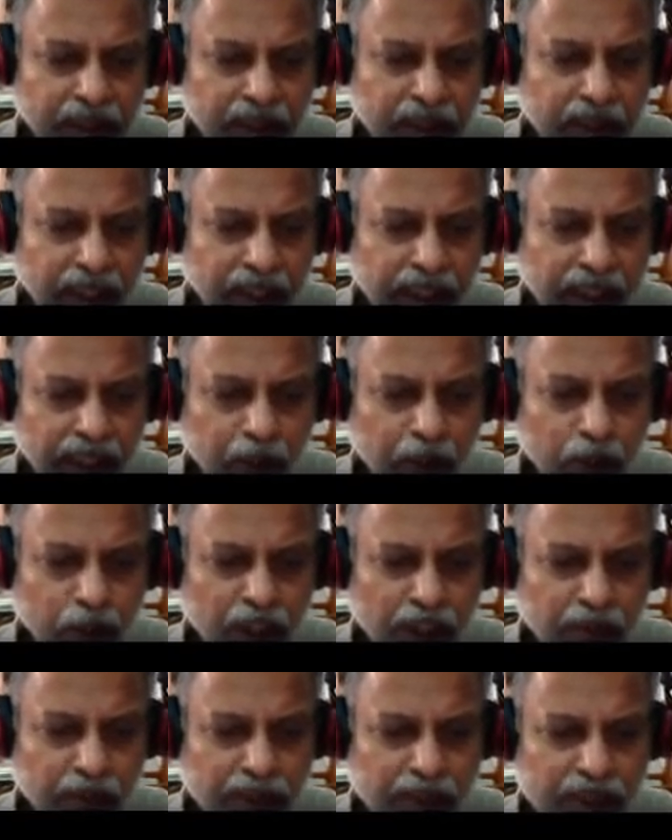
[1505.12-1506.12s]
that are
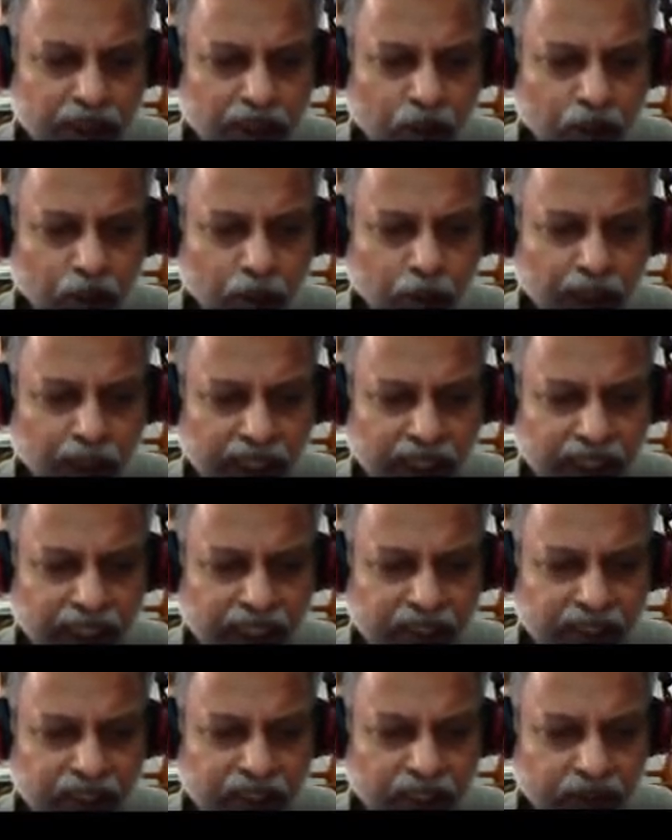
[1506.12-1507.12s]
going to be served by
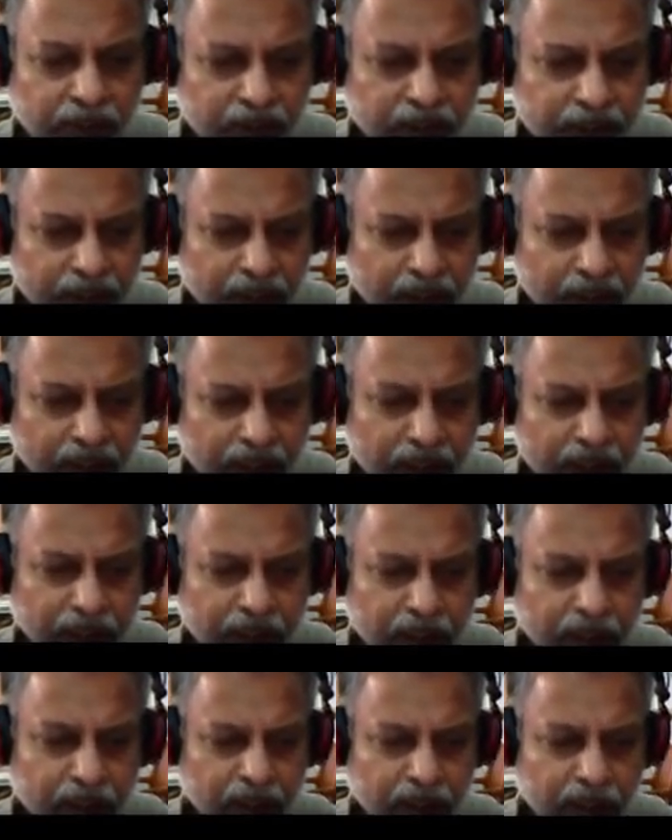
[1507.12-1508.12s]
range and vision?
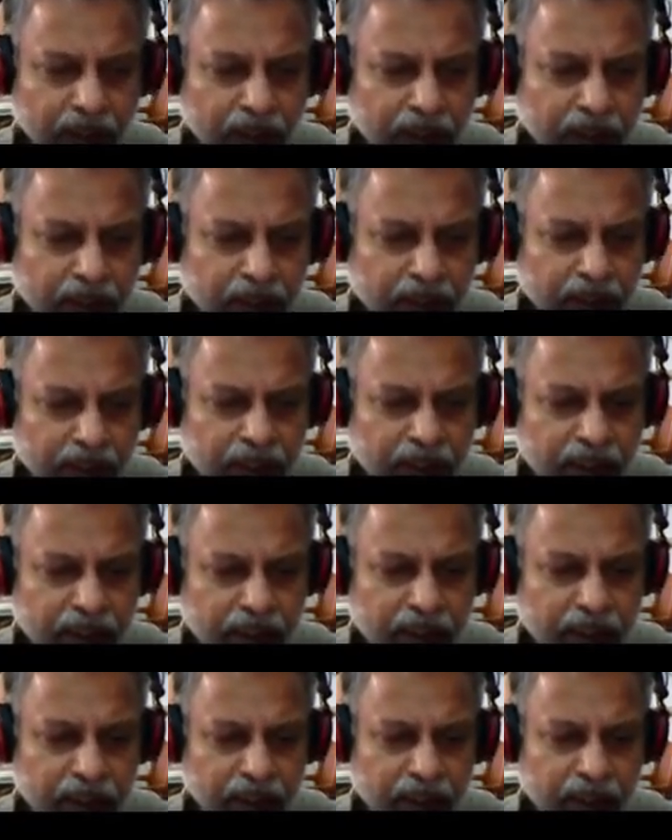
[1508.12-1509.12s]

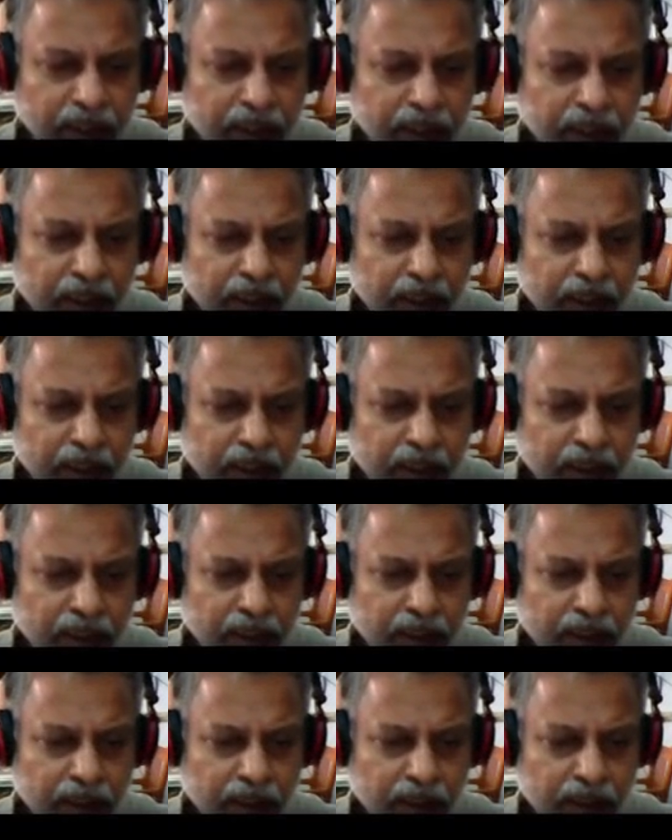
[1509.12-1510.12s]
These
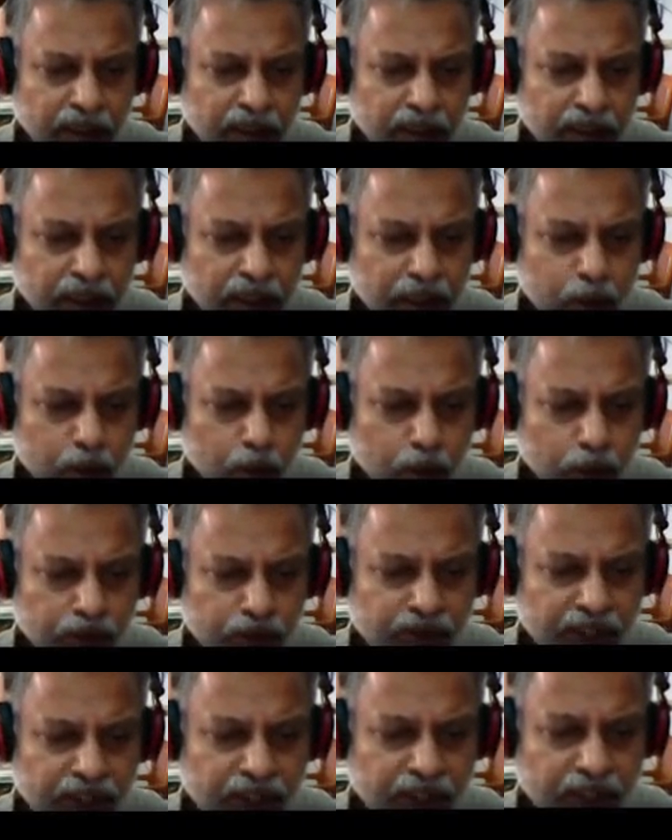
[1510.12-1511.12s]
two
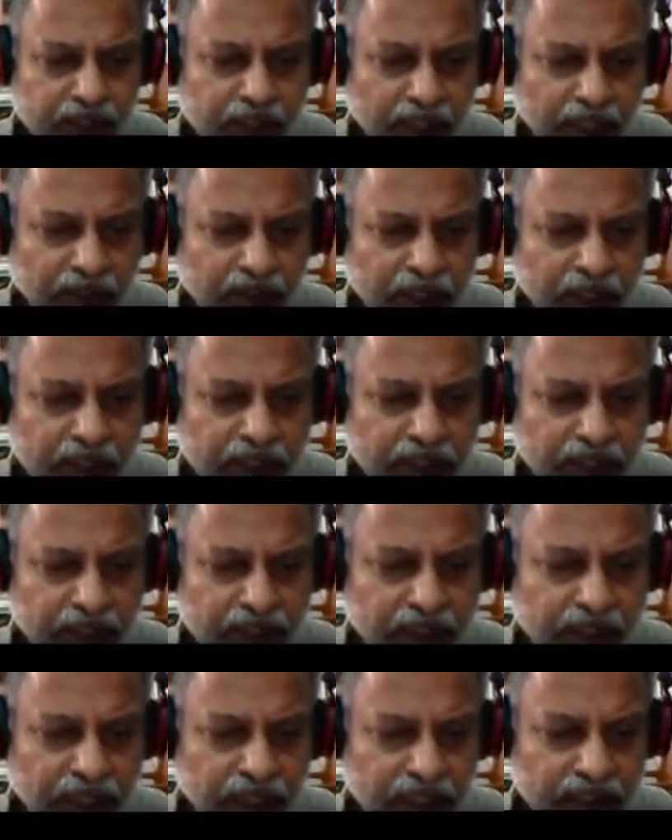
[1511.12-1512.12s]

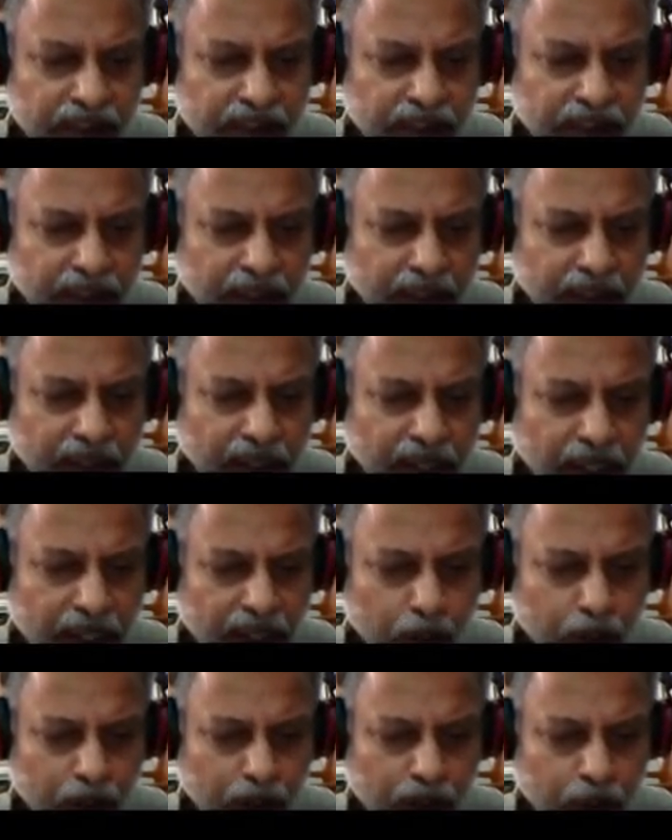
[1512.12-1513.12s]
sensors
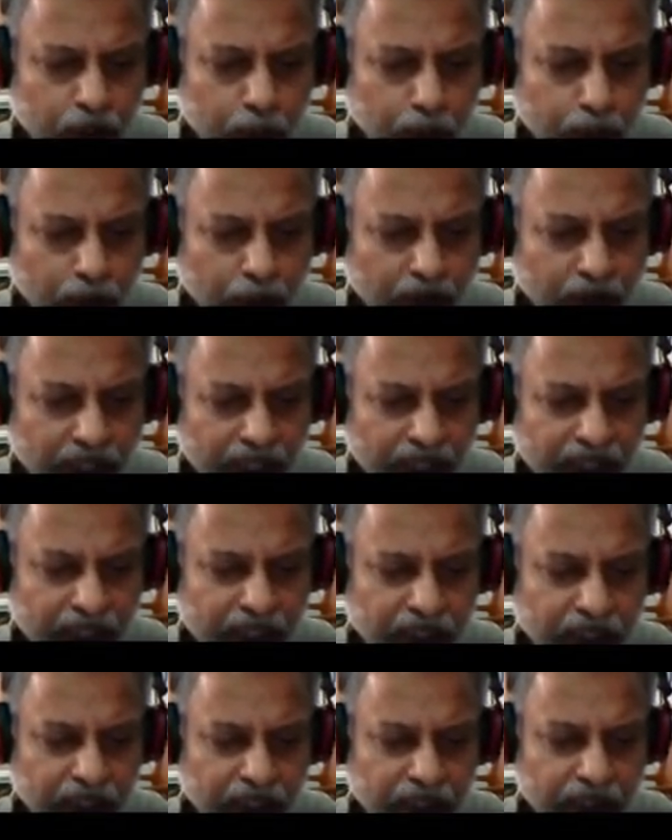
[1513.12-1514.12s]
are going to provide
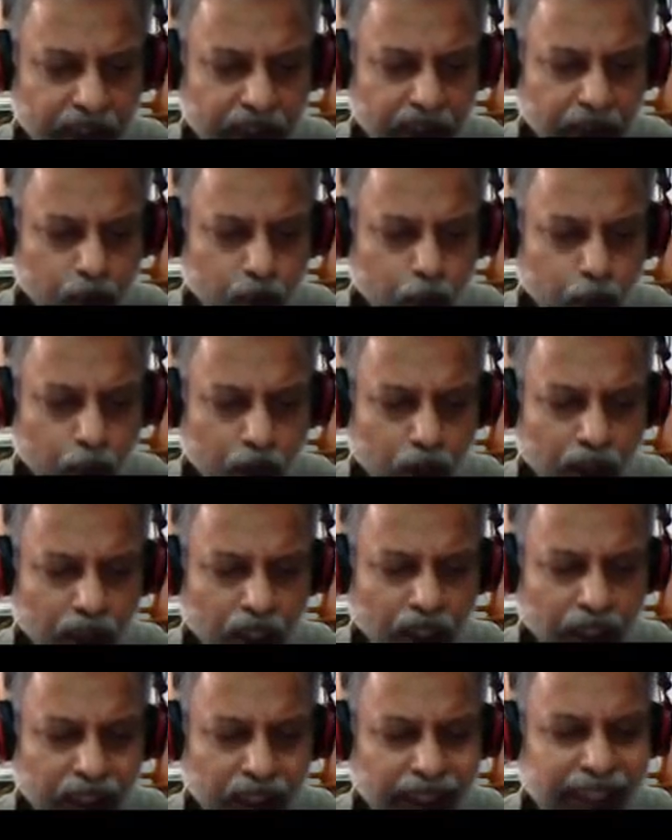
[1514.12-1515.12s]

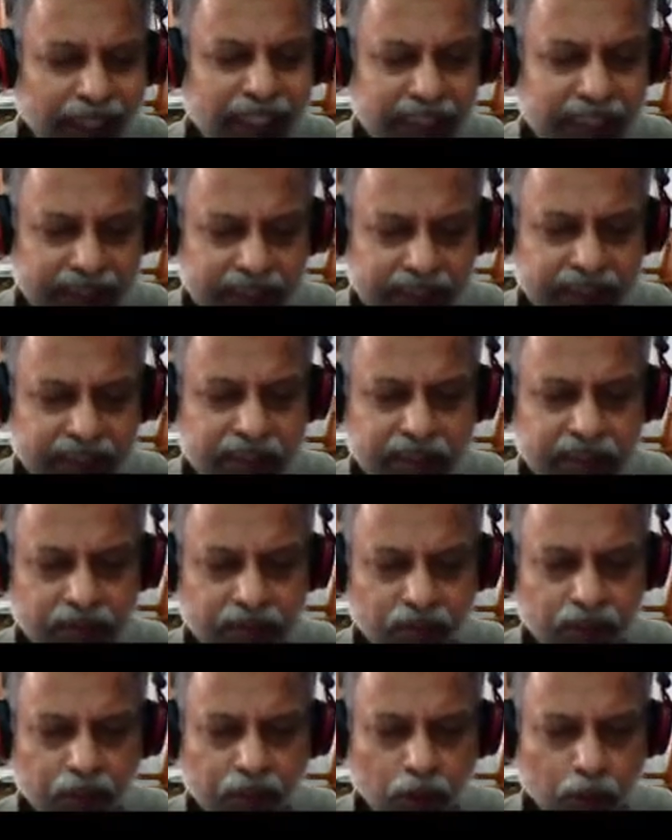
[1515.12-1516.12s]
overall guidance
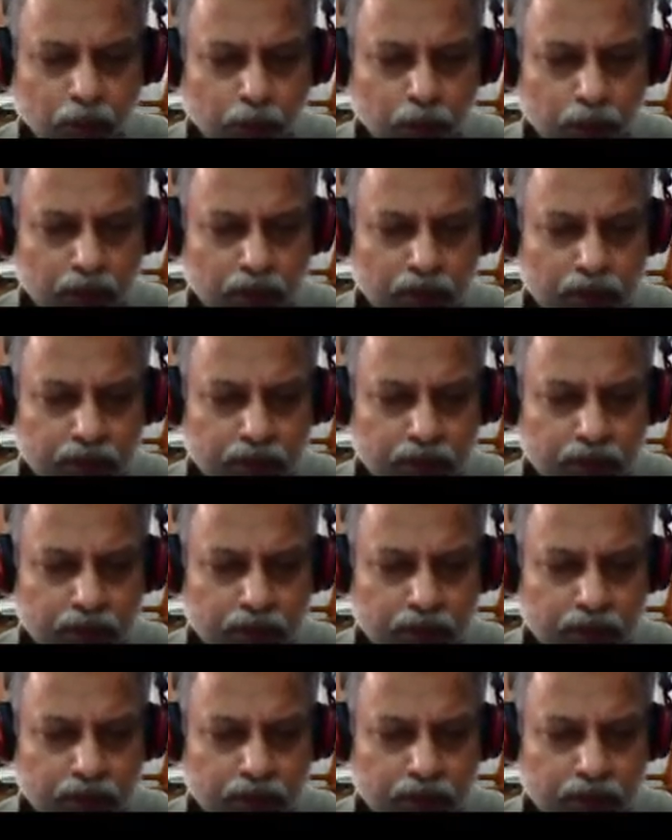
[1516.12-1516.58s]
for the robot.